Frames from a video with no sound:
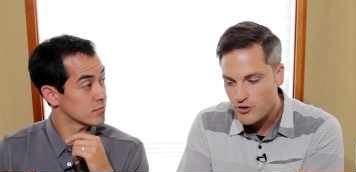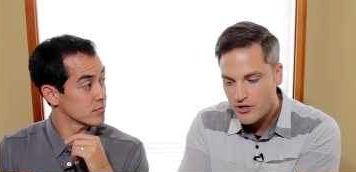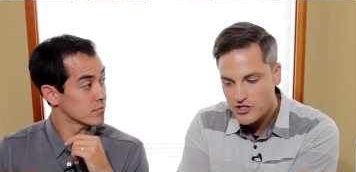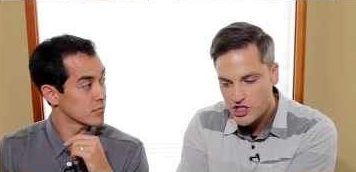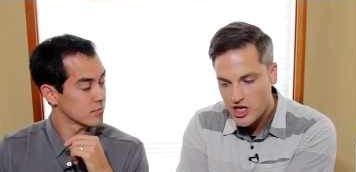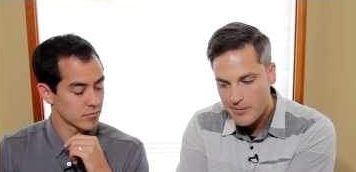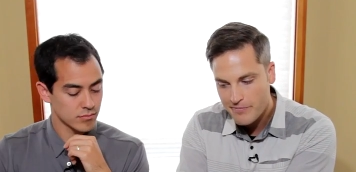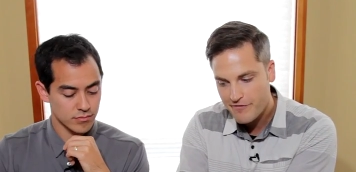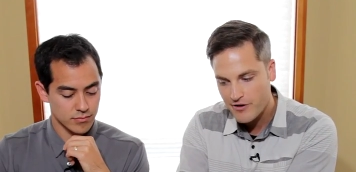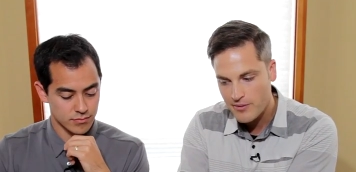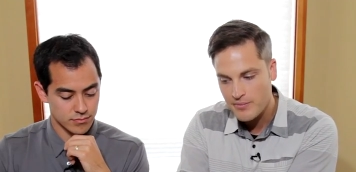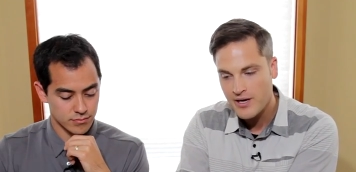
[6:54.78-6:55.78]
Speaker 1: you can jump
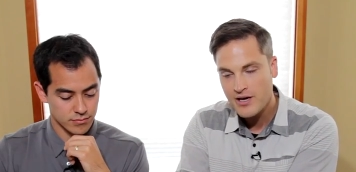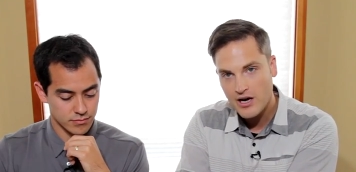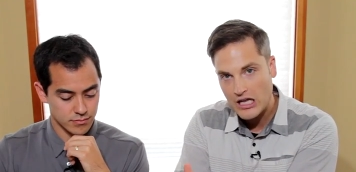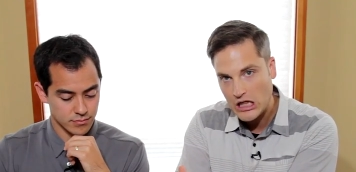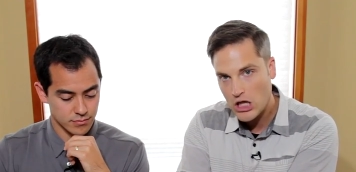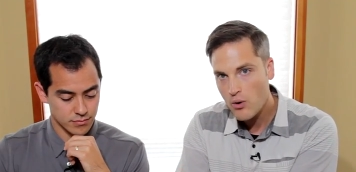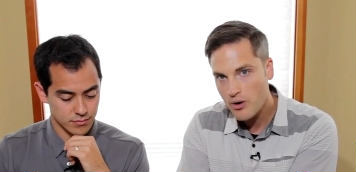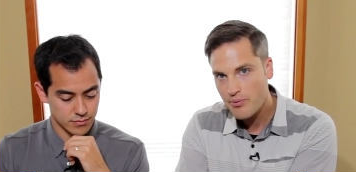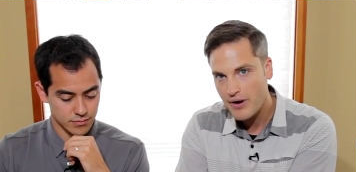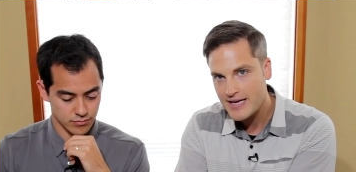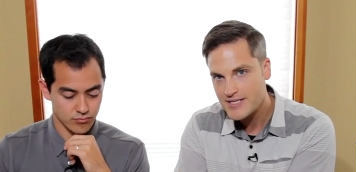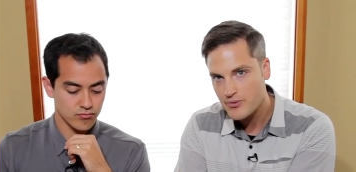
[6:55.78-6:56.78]
from a lower
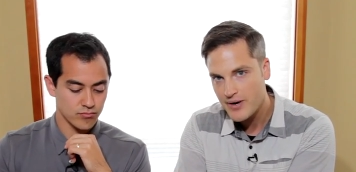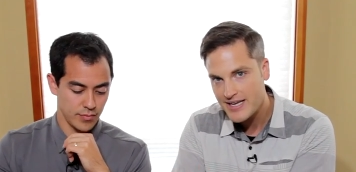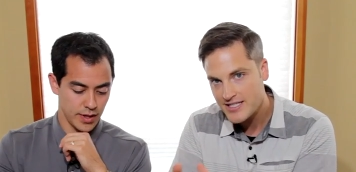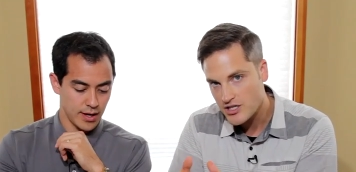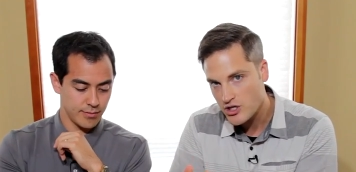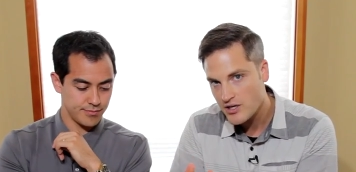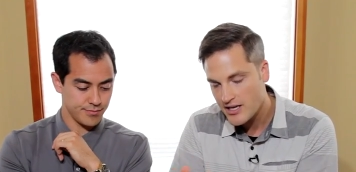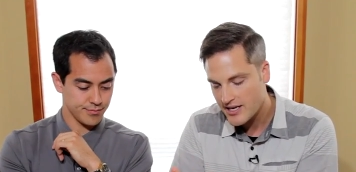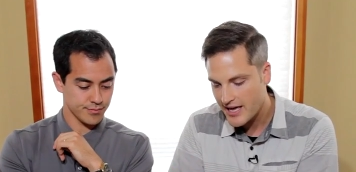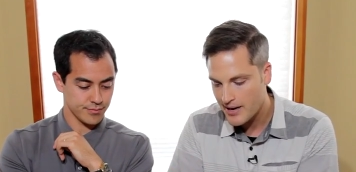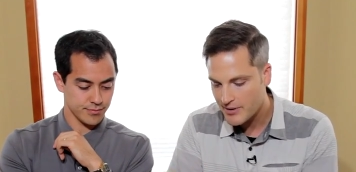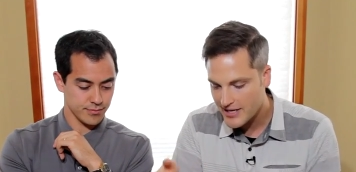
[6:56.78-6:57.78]
price range yeah. and you need a
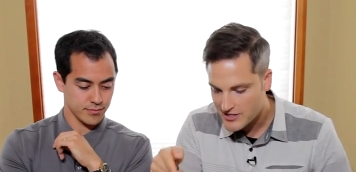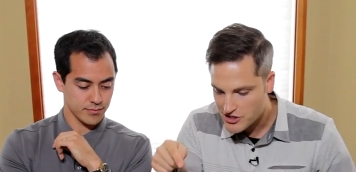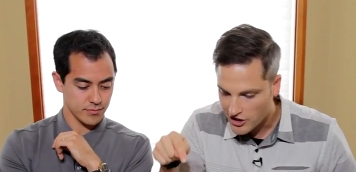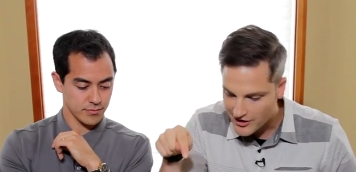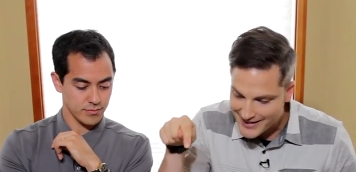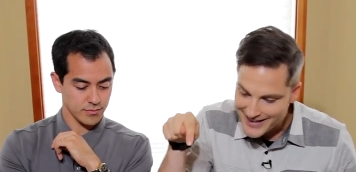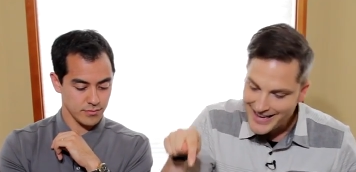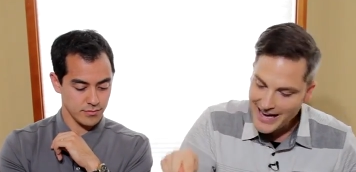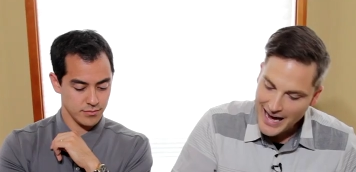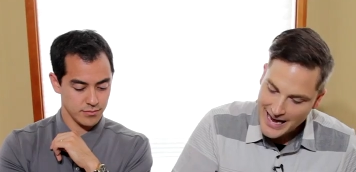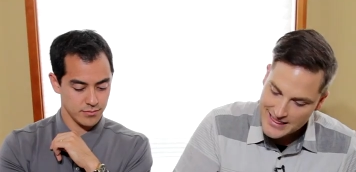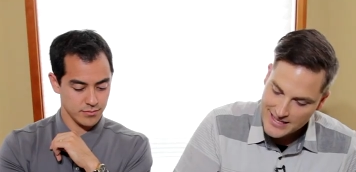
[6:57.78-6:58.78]
camera to get started,
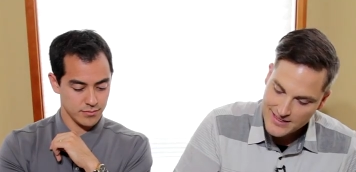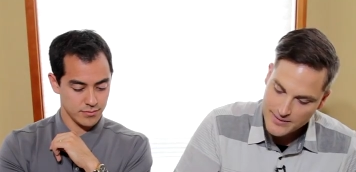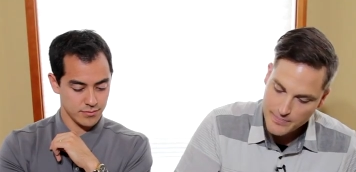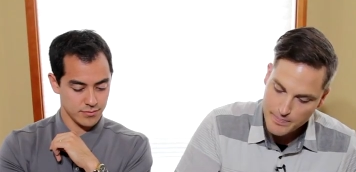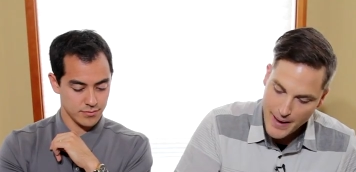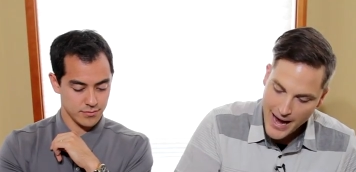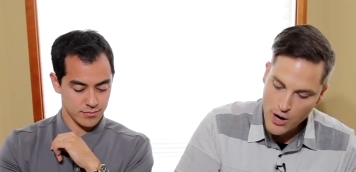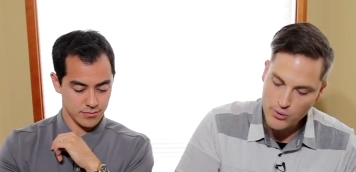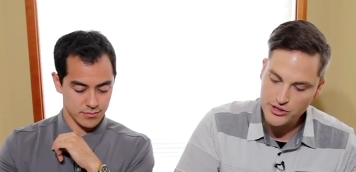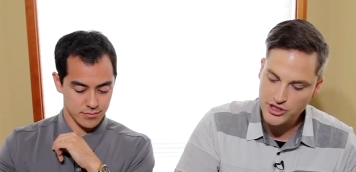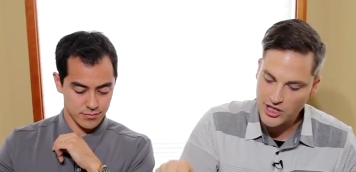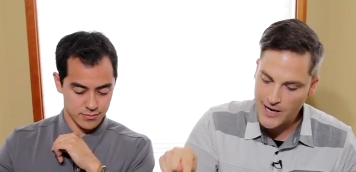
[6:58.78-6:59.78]
I think the
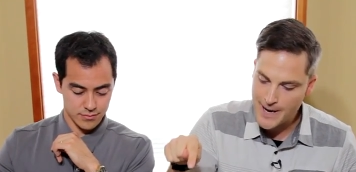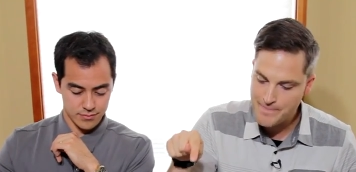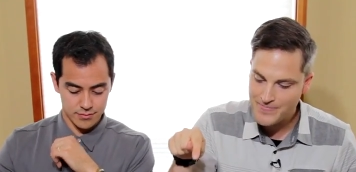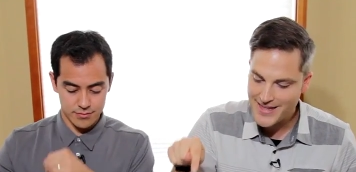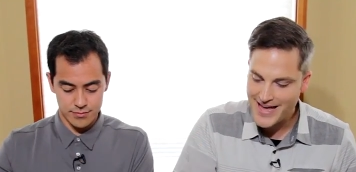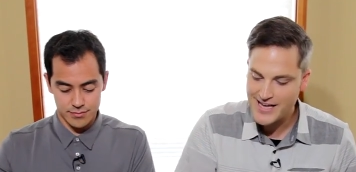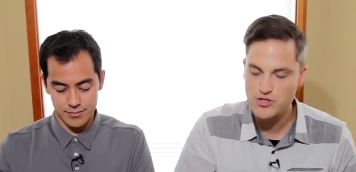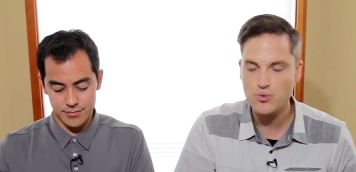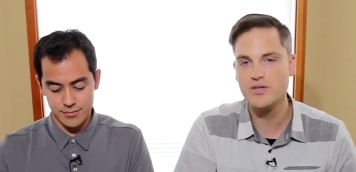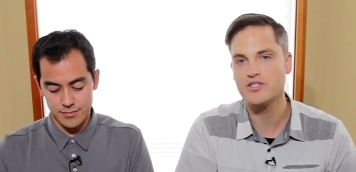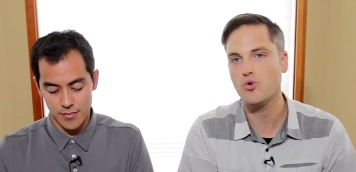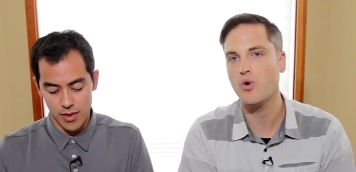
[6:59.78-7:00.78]
PowerShot
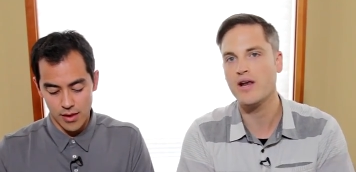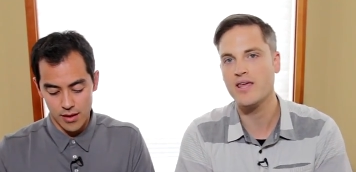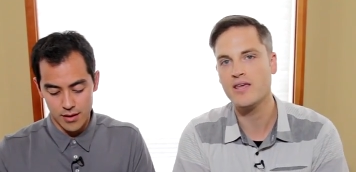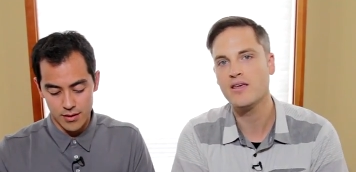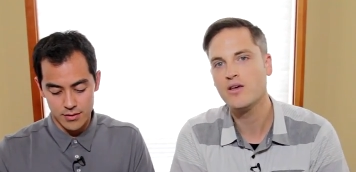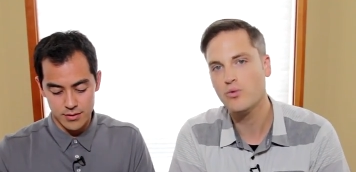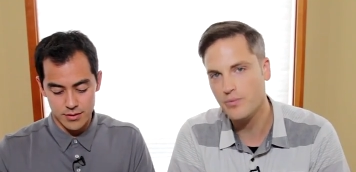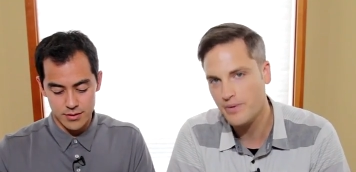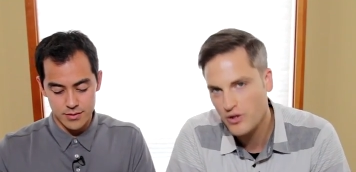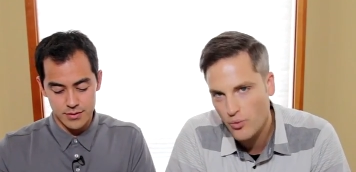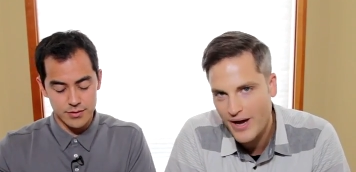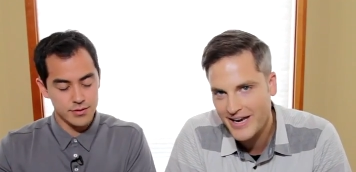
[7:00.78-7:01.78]
S120 would be
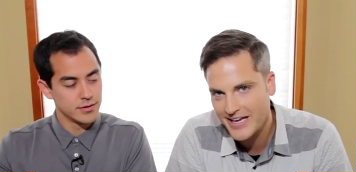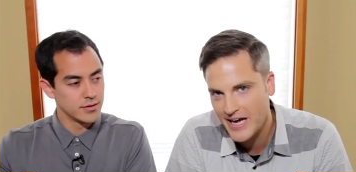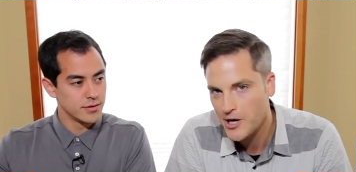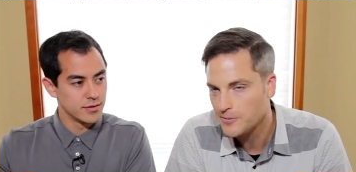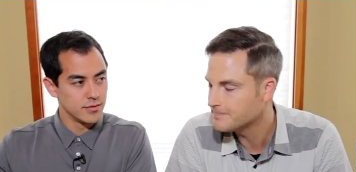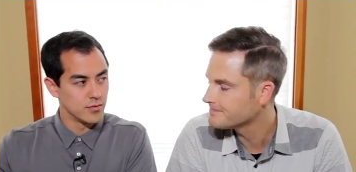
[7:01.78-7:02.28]
the way to go.